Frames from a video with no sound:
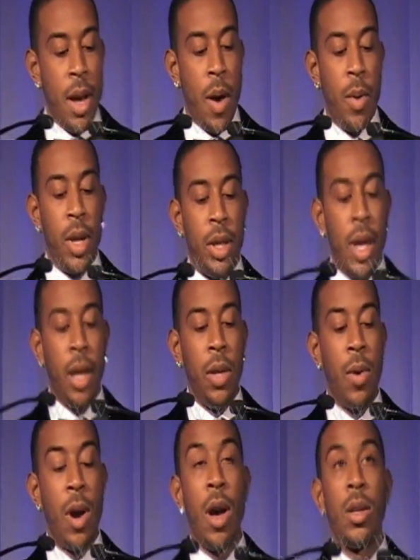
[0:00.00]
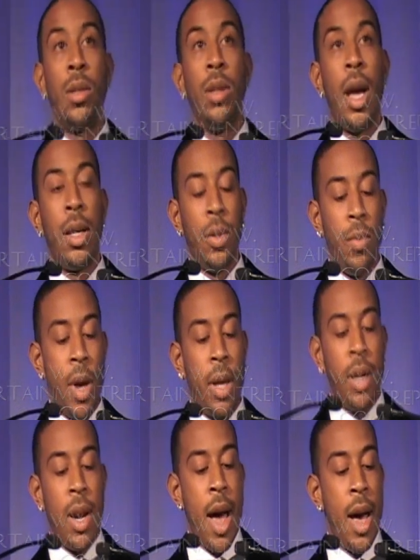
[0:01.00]
I want to thank you. I'd also like to
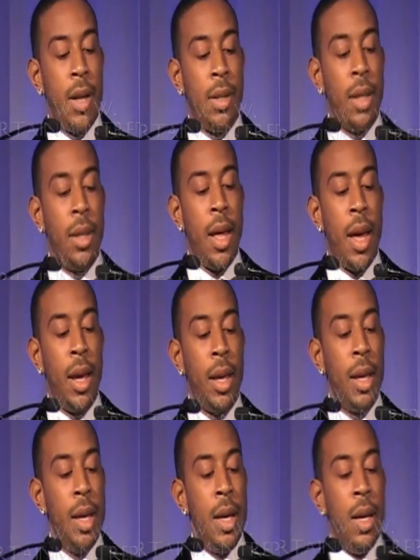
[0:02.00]
recognize and thank